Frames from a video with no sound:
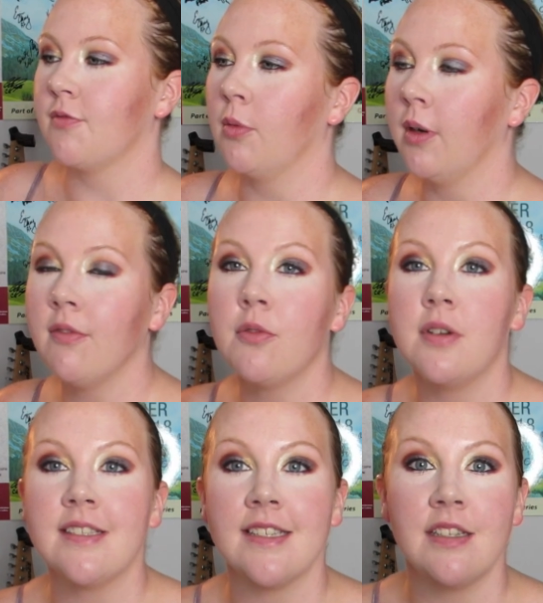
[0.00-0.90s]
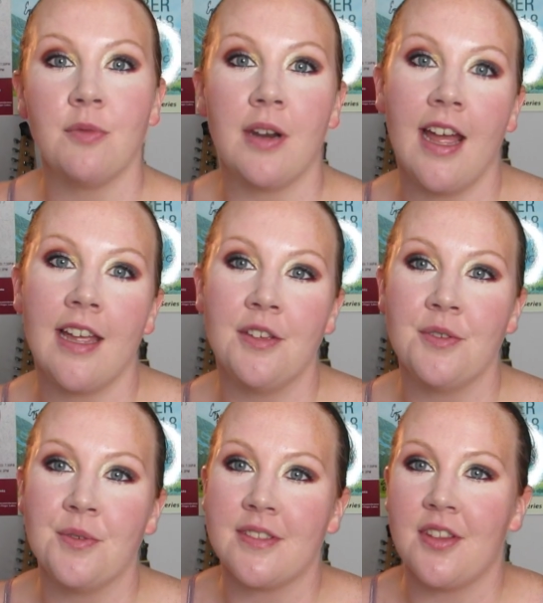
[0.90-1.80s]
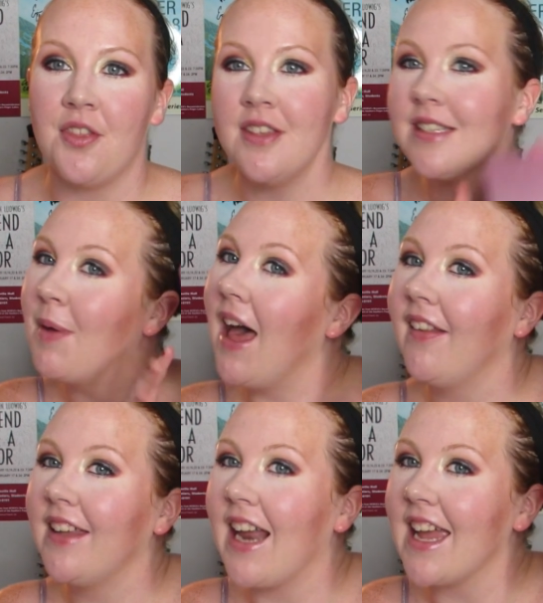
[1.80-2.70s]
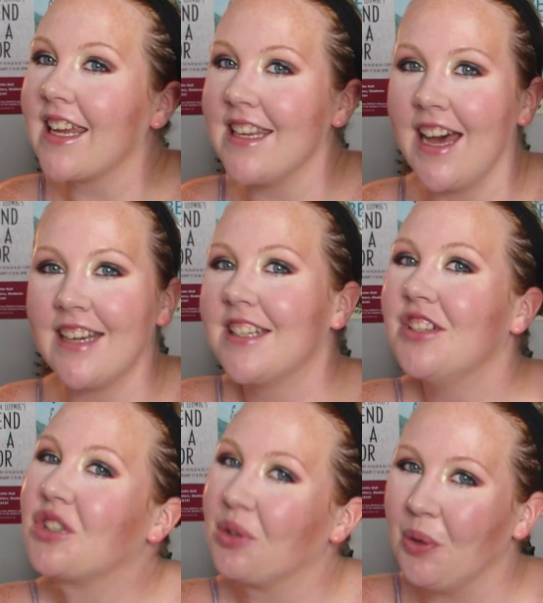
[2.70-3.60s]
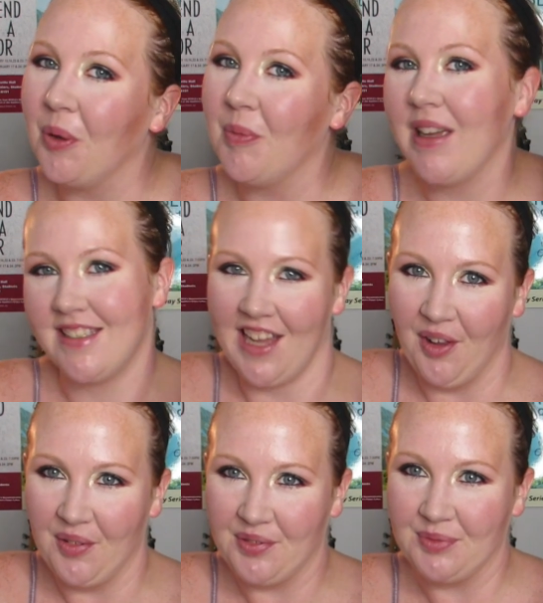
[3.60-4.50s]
For whatever reason, when I use this palette, I cannot control myself.